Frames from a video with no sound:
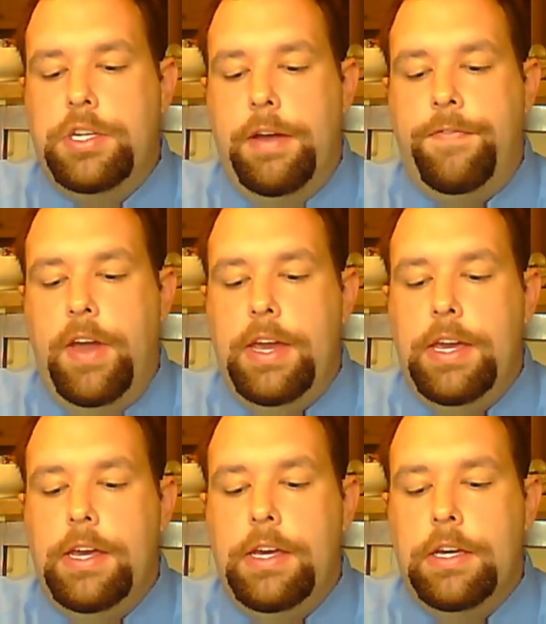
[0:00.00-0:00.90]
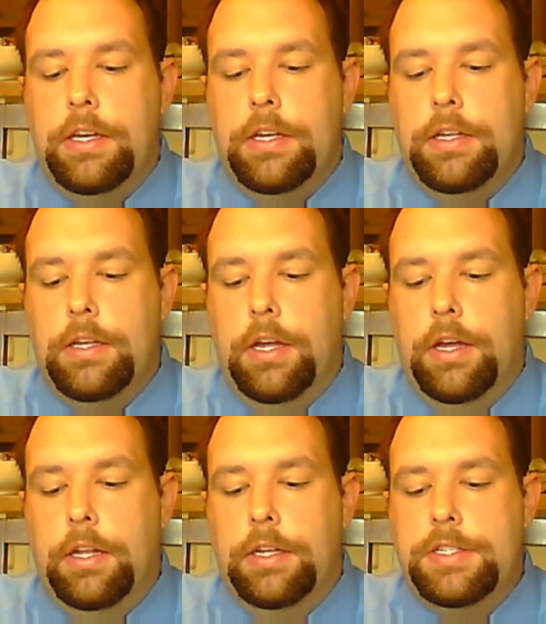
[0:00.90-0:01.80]
Jeff Fahey,
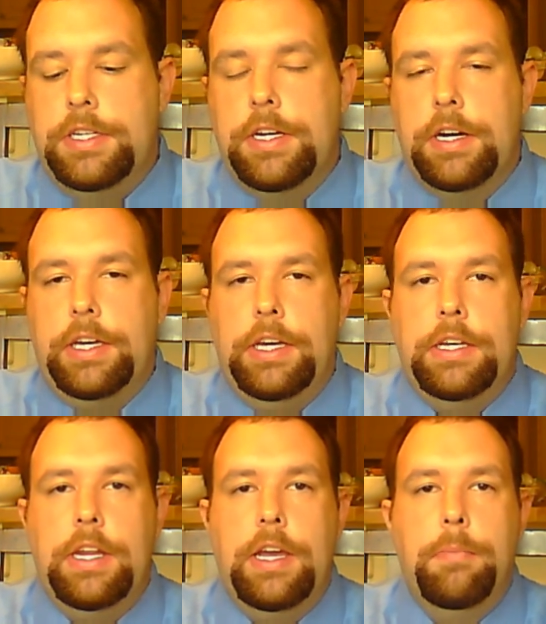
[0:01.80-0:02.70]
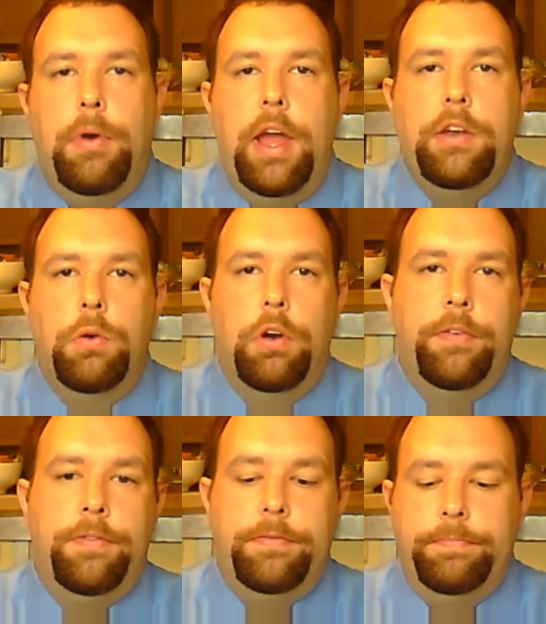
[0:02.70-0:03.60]
Lindsay Duncan, and Brad Dourif,
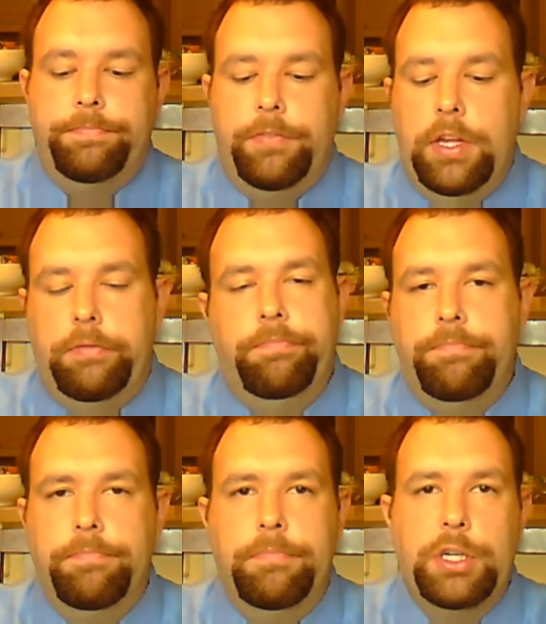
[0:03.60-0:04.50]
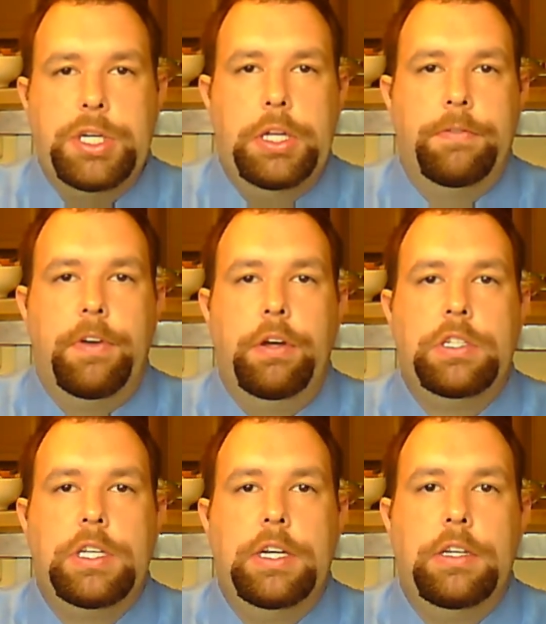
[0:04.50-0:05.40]
and a bunch of other
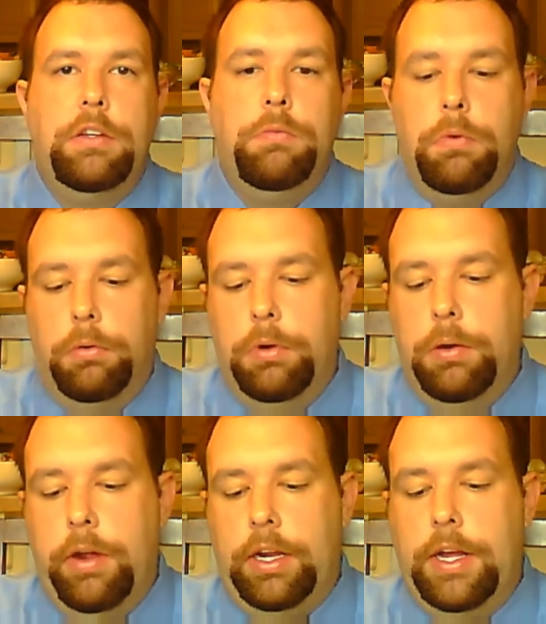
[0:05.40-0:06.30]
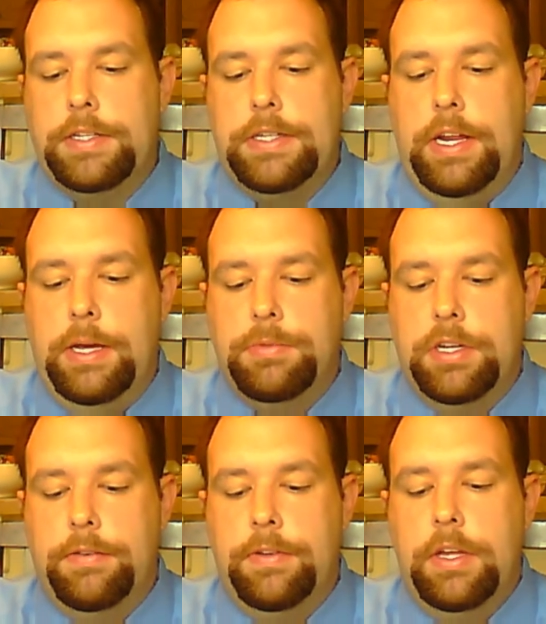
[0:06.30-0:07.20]
folks that you won't really recognize the names
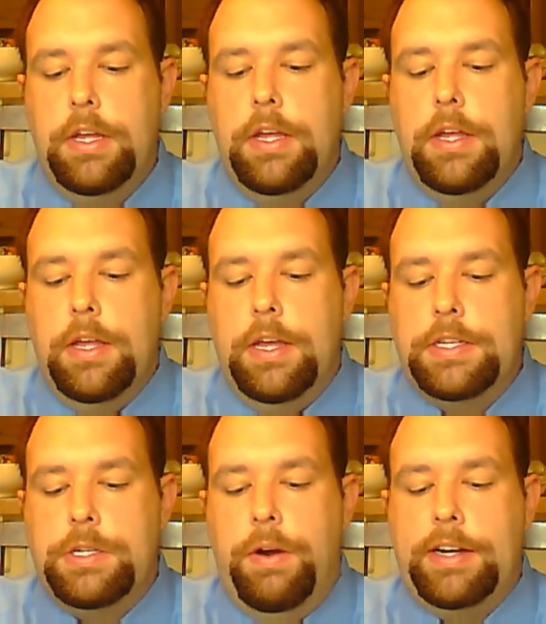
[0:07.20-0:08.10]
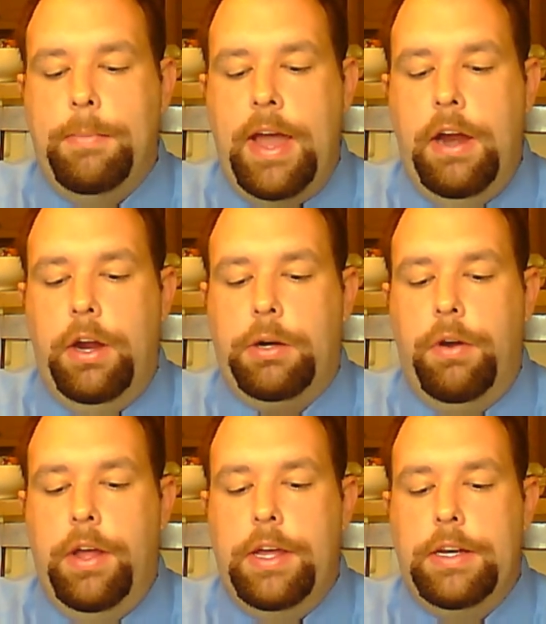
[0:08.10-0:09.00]
of. And it's directed by Eric
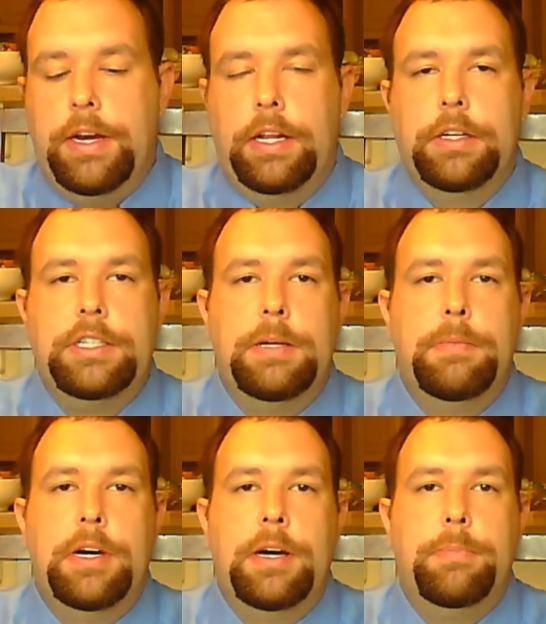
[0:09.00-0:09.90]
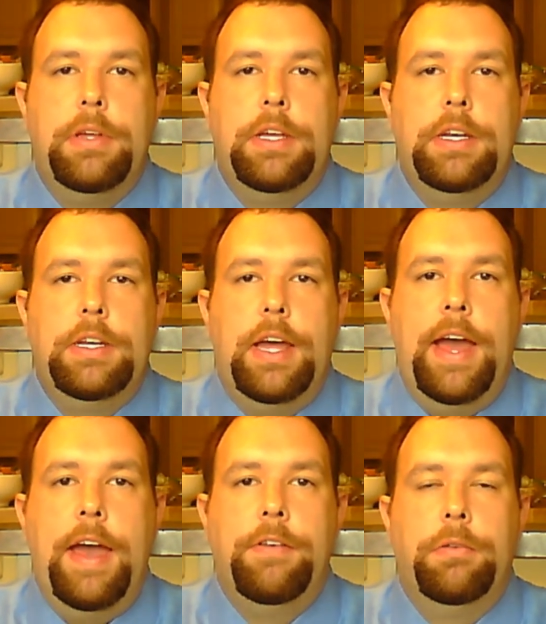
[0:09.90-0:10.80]
Red, and I looked him up, and I
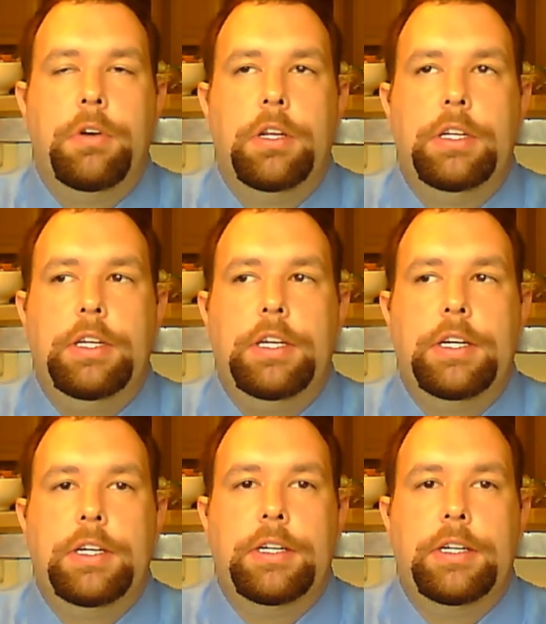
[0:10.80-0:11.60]
haven't really...